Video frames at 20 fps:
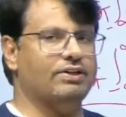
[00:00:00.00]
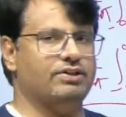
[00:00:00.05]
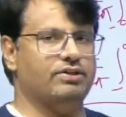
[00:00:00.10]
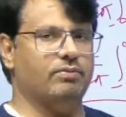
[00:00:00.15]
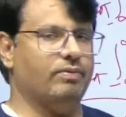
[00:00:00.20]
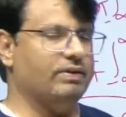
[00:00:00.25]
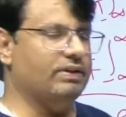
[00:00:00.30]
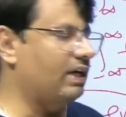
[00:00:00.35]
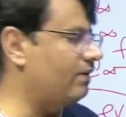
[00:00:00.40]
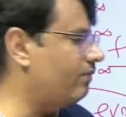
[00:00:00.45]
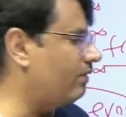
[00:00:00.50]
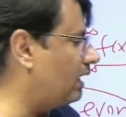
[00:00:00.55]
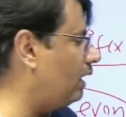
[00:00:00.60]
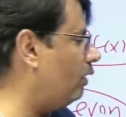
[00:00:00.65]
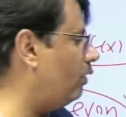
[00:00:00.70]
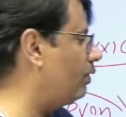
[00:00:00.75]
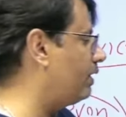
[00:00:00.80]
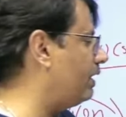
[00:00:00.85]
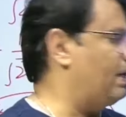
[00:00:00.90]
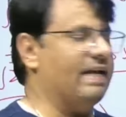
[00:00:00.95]
lecture,
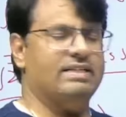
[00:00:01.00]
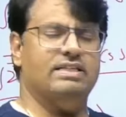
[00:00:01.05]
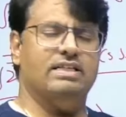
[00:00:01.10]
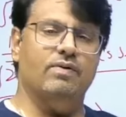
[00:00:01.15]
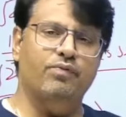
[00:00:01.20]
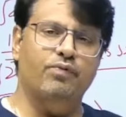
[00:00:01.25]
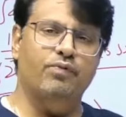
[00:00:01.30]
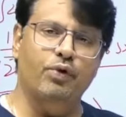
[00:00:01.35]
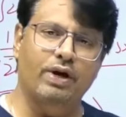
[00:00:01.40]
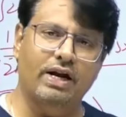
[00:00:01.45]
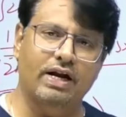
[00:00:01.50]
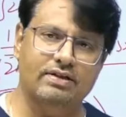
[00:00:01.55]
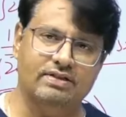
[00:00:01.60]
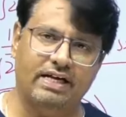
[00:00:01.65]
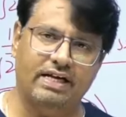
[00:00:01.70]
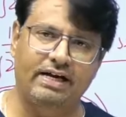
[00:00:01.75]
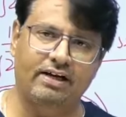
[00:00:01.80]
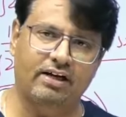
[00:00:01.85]
including how